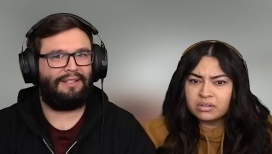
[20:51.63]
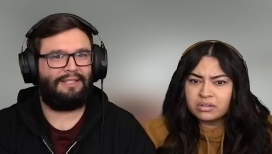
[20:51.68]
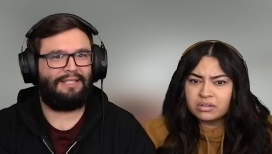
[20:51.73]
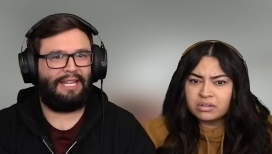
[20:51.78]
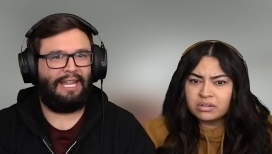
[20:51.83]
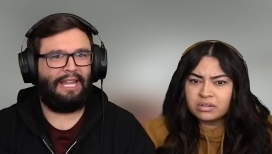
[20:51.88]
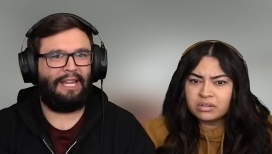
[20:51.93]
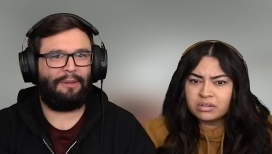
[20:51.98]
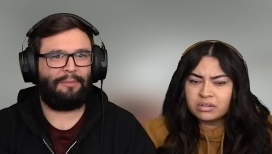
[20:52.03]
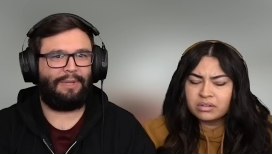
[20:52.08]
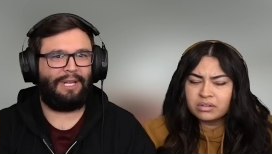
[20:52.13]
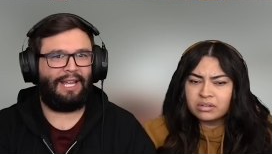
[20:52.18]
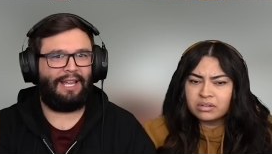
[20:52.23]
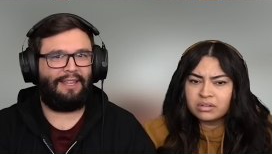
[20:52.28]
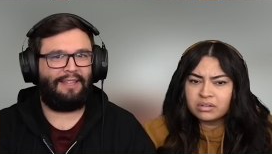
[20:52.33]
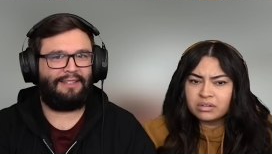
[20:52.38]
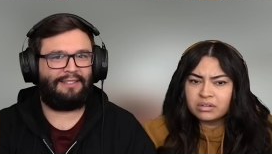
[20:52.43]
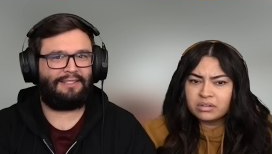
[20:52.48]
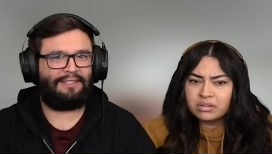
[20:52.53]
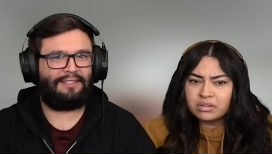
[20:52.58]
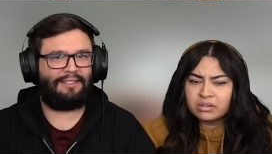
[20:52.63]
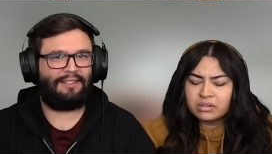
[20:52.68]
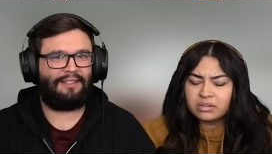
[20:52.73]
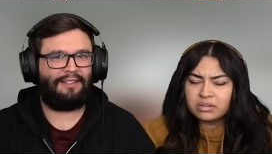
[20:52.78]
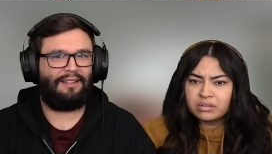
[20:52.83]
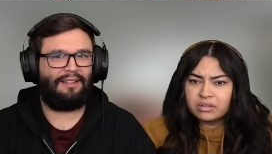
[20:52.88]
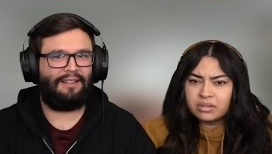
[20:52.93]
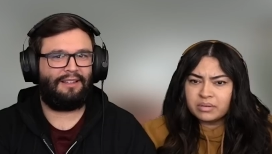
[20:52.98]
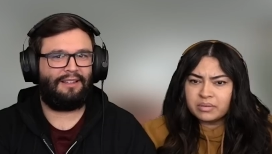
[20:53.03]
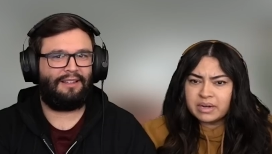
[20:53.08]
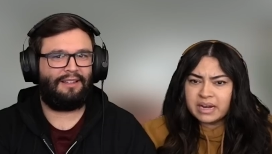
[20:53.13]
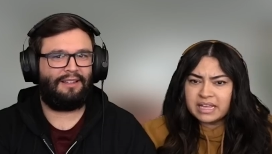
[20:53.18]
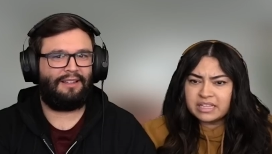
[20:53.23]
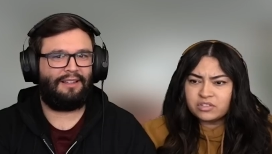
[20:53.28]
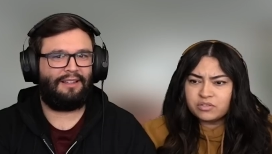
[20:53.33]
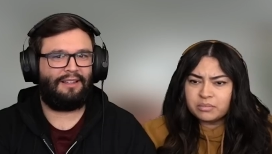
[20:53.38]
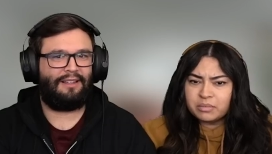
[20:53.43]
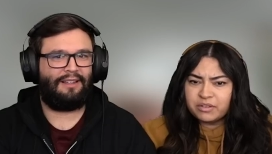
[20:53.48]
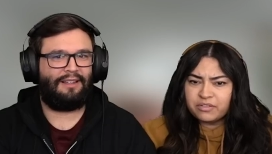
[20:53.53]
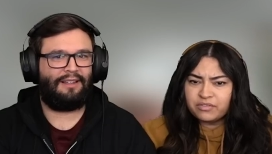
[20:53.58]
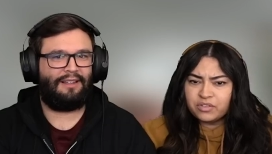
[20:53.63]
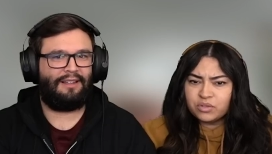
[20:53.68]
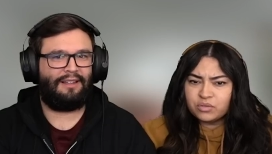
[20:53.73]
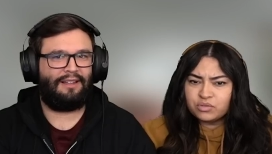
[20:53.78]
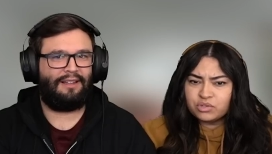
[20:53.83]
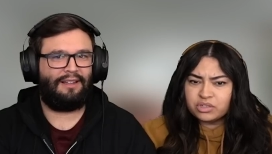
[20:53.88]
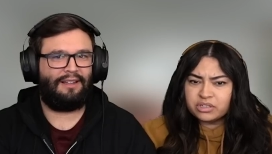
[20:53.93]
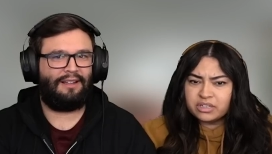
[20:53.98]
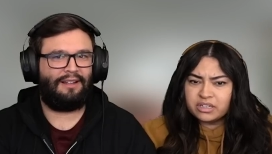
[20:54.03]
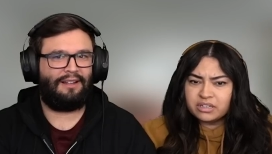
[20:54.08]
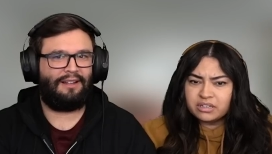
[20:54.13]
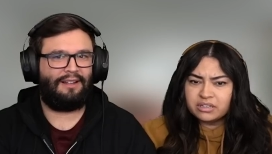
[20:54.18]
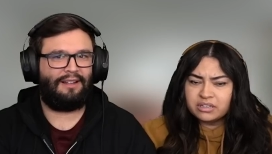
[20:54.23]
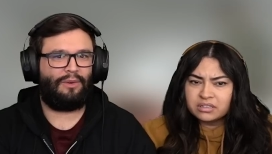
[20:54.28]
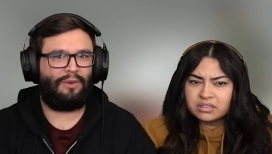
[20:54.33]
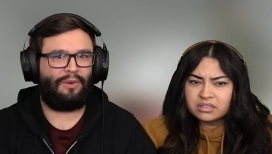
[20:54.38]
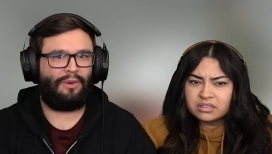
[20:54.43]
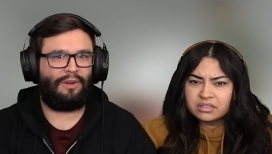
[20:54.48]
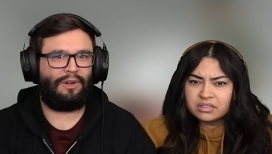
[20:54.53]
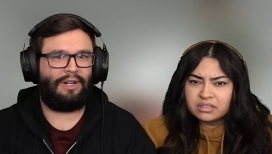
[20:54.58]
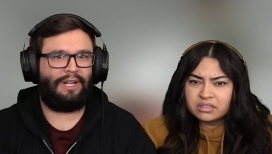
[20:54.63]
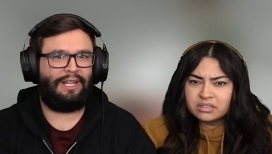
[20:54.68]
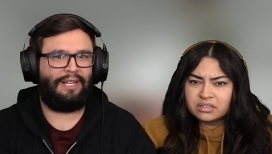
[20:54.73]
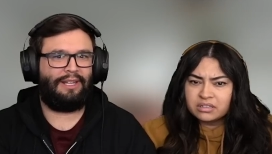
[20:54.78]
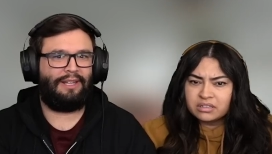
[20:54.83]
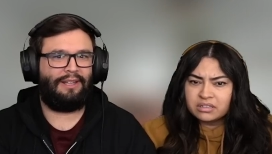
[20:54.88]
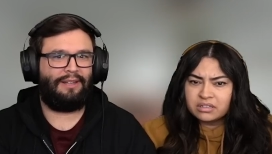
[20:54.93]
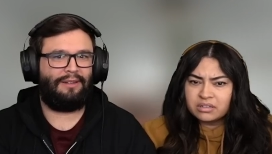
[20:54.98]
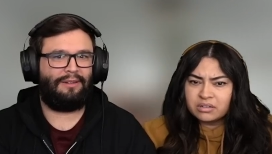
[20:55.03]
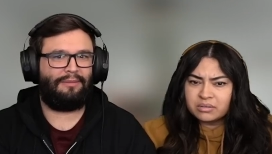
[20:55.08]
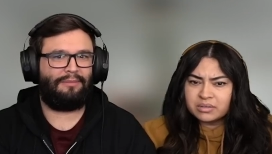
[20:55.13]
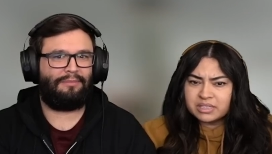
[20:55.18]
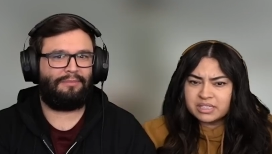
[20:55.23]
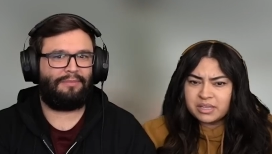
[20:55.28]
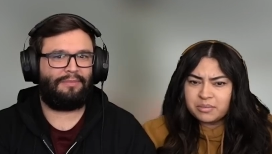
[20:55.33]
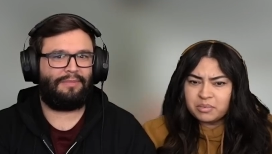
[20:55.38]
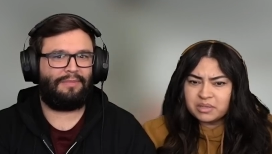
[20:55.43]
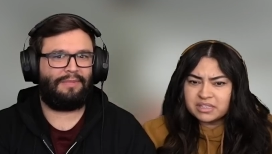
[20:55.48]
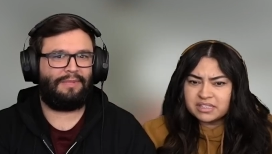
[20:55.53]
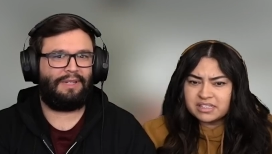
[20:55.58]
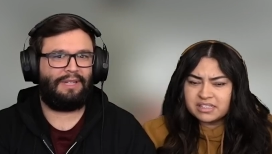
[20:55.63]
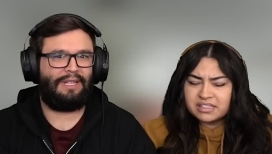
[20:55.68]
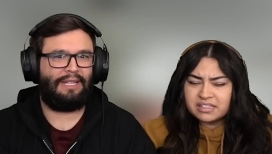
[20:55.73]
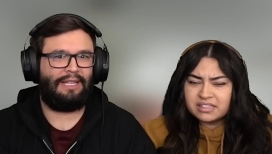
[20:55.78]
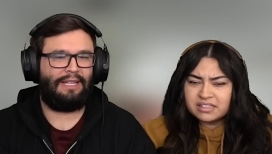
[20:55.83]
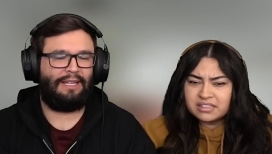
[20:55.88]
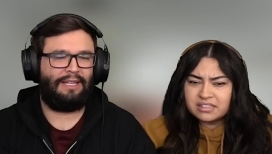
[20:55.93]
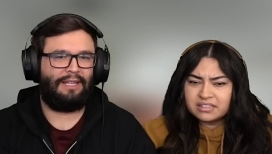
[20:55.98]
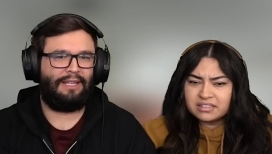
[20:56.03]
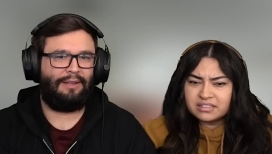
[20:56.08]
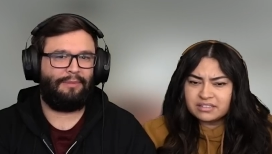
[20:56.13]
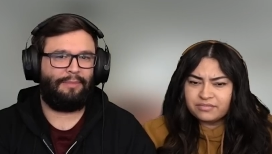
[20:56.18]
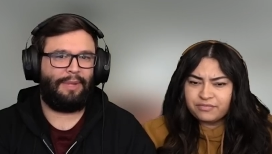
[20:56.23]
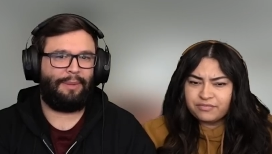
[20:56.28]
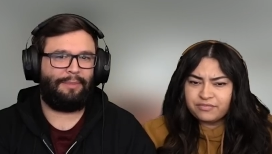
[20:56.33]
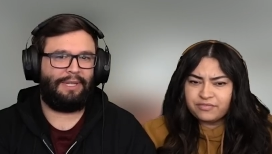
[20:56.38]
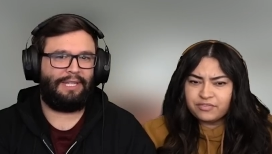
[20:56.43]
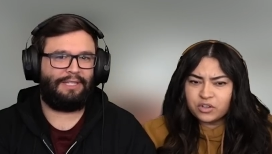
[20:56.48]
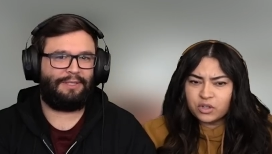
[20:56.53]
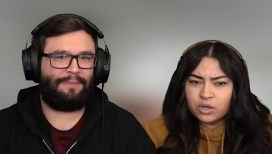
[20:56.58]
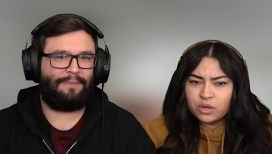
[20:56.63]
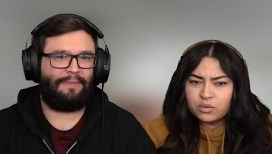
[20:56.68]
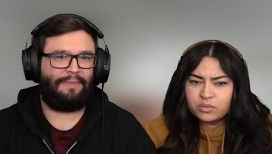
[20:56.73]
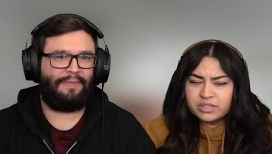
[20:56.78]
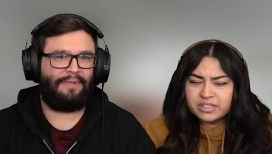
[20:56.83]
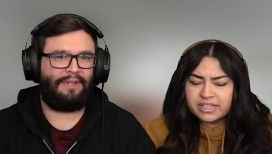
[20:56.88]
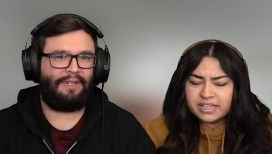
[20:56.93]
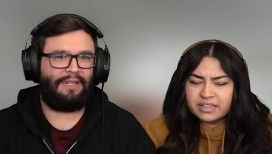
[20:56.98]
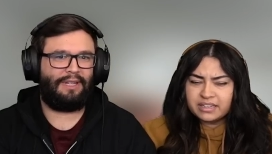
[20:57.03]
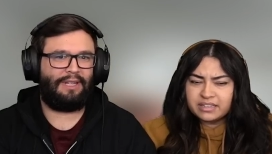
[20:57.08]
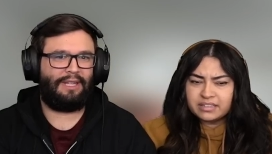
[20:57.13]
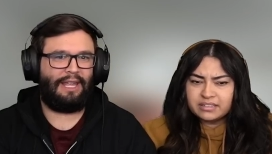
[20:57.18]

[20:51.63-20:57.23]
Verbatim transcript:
Speaker 1: Damn, knight.
Speaker 2: Or knights from the future?
Speaker 1: Or he. Or has he been Maybe he's frozen.